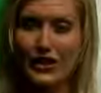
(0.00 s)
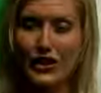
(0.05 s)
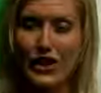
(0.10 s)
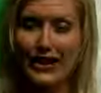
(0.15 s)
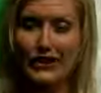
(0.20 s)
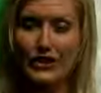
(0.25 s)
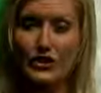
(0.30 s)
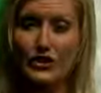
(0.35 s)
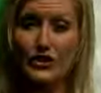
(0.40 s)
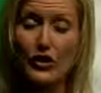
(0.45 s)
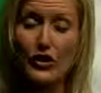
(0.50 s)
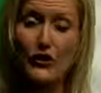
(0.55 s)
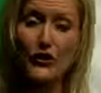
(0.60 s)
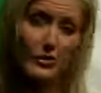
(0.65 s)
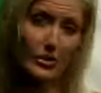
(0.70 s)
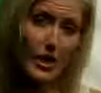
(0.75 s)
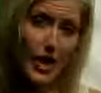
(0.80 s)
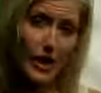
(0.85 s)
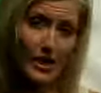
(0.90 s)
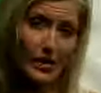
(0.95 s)
the challenge. So if
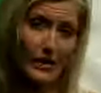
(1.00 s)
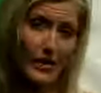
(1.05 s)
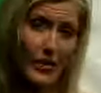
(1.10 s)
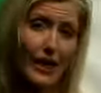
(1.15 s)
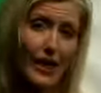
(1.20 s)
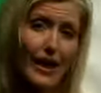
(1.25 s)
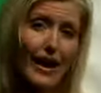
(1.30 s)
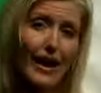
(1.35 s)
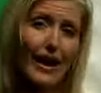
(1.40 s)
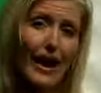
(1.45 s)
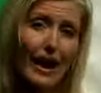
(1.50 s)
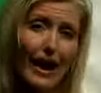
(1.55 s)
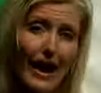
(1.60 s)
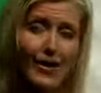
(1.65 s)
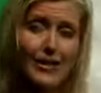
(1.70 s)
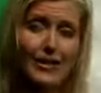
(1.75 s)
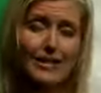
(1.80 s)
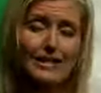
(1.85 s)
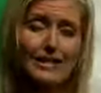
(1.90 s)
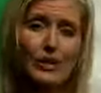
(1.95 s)
we're talking about
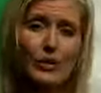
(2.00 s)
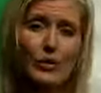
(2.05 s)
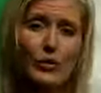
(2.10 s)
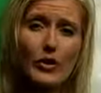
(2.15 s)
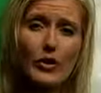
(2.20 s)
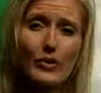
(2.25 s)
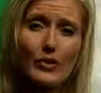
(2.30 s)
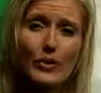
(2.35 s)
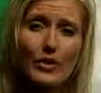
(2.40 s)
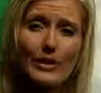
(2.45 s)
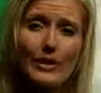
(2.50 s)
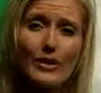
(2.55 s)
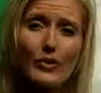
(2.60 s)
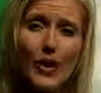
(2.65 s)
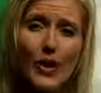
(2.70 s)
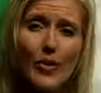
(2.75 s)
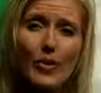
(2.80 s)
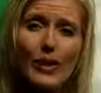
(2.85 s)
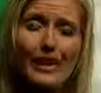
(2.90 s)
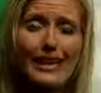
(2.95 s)
how to deal with a bully,
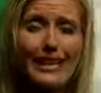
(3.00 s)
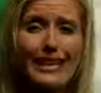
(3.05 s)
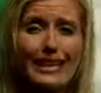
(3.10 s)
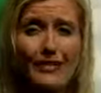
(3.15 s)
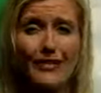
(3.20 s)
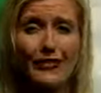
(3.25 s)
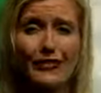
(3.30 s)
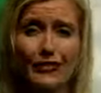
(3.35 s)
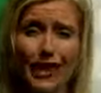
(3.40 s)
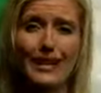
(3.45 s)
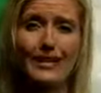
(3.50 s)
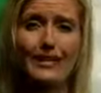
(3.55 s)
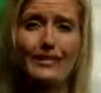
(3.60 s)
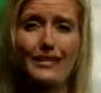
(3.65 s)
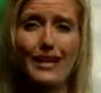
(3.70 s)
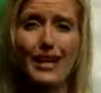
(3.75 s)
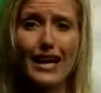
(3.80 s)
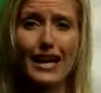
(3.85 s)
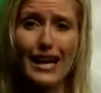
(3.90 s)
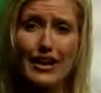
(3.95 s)
well, we need to
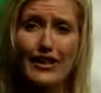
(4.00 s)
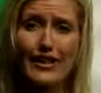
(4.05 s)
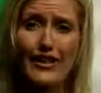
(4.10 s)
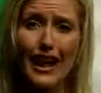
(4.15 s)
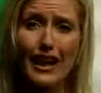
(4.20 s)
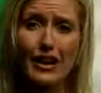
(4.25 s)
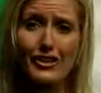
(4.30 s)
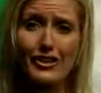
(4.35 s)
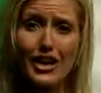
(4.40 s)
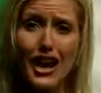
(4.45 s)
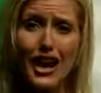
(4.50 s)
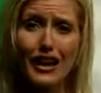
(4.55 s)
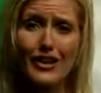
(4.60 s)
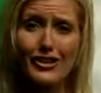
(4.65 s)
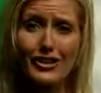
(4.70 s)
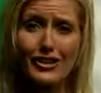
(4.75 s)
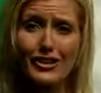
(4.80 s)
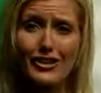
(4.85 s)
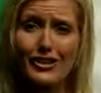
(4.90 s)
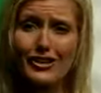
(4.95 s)
face that
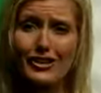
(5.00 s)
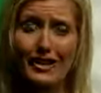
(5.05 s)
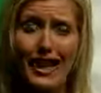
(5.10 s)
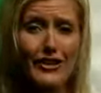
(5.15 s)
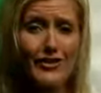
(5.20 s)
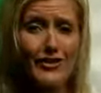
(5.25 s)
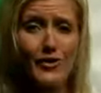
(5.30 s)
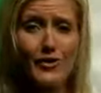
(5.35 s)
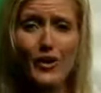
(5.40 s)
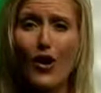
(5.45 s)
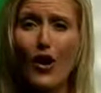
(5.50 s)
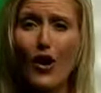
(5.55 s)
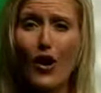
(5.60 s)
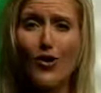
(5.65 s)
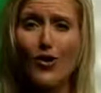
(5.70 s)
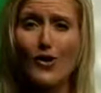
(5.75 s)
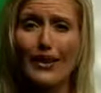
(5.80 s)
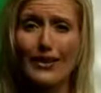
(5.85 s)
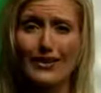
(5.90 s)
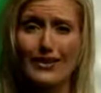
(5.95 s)
challenge. Life will
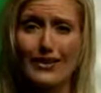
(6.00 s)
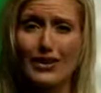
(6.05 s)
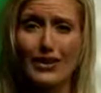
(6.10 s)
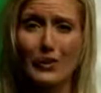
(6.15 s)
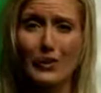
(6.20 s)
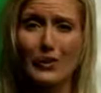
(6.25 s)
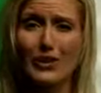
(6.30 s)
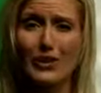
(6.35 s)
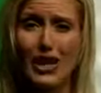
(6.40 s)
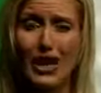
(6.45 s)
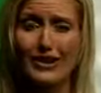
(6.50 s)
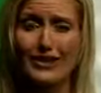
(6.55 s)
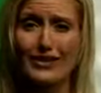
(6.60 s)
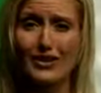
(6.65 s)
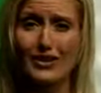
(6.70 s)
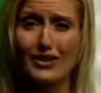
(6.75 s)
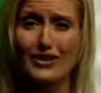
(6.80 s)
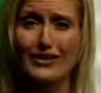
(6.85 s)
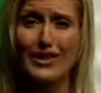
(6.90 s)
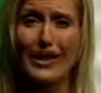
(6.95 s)
always throw
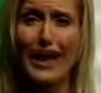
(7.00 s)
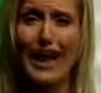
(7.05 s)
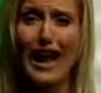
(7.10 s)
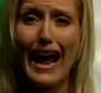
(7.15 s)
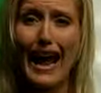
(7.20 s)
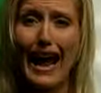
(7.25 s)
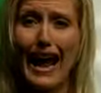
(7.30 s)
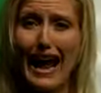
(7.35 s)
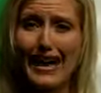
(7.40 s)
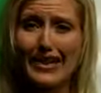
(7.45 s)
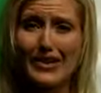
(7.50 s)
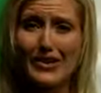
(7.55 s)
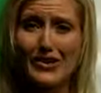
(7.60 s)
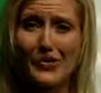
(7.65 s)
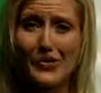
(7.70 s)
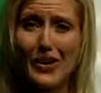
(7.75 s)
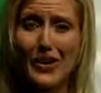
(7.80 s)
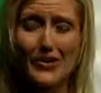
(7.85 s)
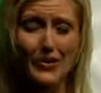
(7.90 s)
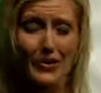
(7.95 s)
challenges at
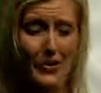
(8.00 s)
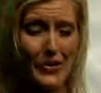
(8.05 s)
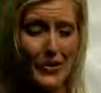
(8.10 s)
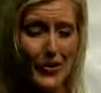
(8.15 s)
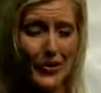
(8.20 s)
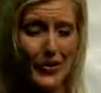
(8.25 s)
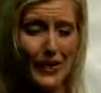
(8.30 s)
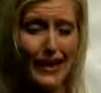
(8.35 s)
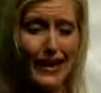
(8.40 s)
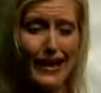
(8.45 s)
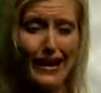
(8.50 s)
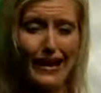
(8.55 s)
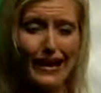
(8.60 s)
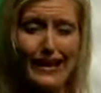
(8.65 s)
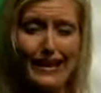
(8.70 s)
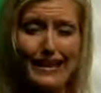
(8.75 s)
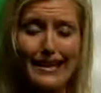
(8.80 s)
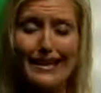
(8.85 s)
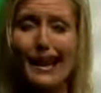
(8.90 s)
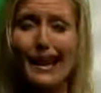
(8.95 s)
you, whether you're
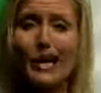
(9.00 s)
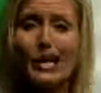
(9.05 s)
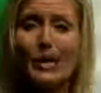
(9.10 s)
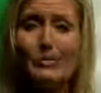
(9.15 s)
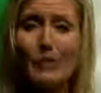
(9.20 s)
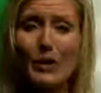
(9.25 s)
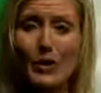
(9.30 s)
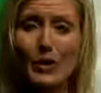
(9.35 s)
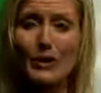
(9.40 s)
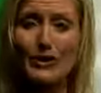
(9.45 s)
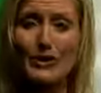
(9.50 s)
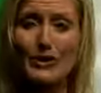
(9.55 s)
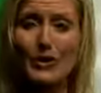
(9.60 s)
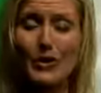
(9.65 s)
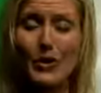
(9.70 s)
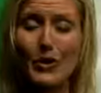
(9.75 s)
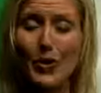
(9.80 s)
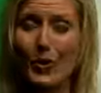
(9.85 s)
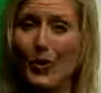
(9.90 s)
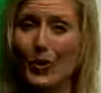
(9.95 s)
a young
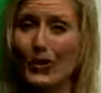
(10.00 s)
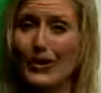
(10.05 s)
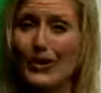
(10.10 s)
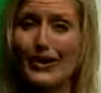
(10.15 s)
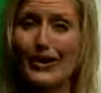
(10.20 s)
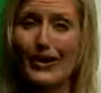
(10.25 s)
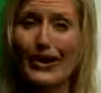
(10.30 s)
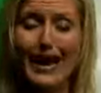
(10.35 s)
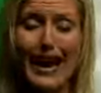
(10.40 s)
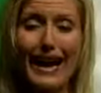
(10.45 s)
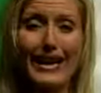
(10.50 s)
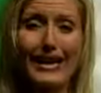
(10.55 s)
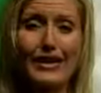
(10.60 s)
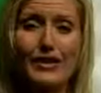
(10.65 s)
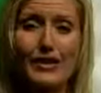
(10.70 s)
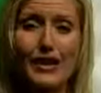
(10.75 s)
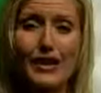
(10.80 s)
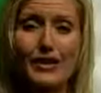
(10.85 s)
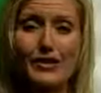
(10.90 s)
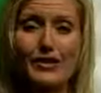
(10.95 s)
person or an
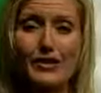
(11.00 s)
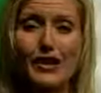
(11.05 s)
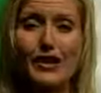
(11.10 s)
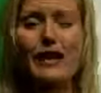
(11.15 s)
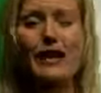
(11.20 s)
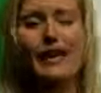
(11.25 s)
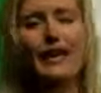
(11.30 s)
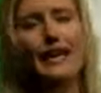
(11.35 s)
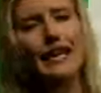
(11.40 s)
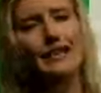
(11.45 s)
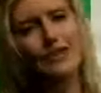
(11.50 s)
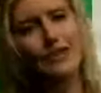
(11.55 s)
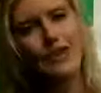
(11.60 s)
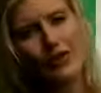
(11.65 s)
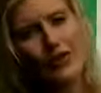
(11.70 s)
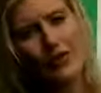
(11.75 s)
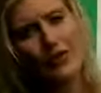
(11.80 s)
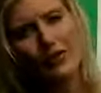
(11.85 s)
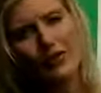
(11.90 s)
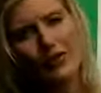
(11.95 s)
adult. It's a
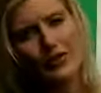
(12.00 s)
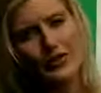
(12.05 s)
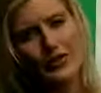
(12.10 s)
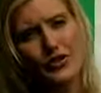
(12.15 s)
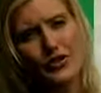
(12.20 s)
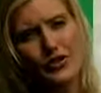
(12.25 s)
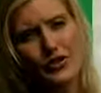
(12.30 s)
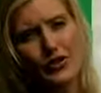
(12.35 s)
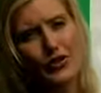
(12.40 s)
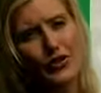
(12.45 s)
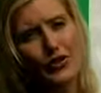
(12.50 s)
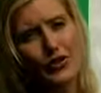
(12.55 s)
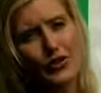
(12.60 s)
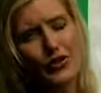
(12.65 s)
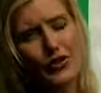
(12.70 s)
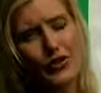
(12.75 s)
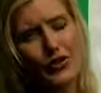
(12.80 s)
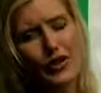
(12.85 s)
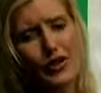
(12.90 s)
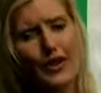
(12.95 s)
universal truth
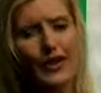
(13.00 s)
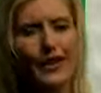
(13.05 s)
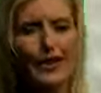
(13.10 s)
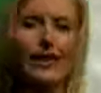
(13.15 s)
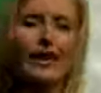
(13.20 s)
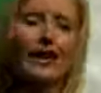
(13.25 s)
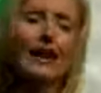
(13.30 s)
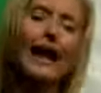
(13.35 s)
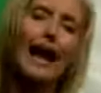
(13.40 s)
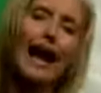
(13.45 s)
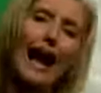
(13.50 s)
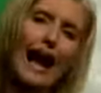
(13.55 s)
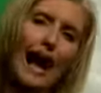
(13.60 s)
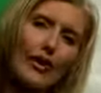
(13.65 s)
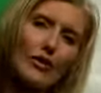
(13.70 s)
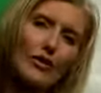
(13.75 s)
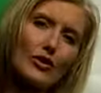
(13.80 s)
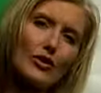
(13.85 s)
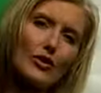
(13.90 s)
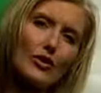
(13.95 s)
that
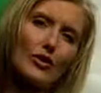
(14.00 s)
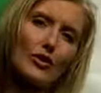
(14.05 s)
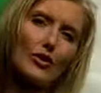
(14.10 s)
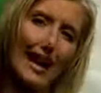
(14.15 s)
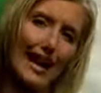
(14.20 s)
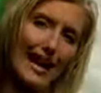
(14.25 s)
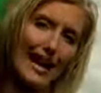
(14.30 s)
how you do